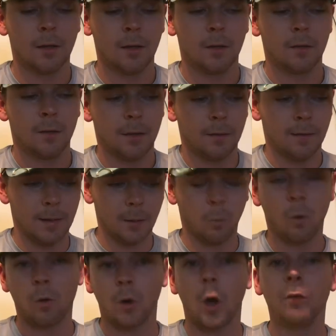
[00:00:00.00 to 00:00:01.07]
they
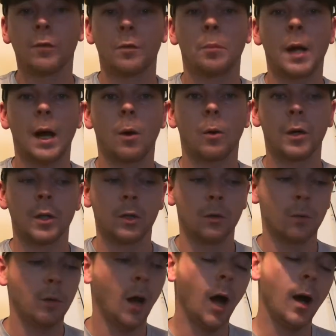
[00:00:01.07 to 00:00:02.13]
won't overpower
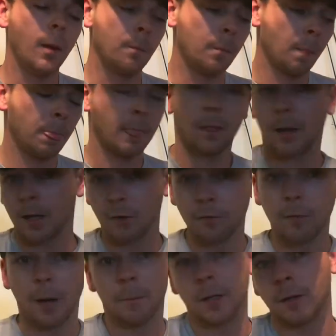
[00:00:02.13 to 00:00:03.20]
you. A
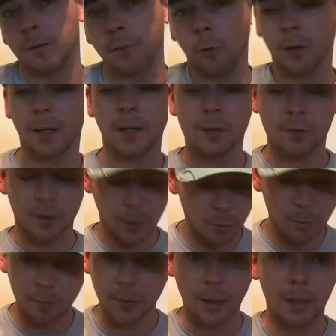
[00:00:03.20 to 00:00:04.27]
40-incher, it
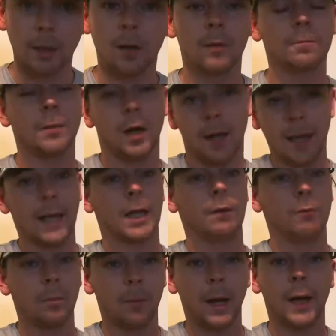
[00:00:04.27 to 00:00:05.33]
would be a heck of
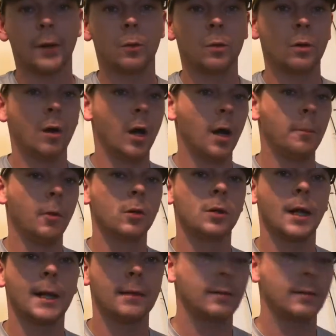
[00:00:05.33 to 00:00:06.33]
a battle on light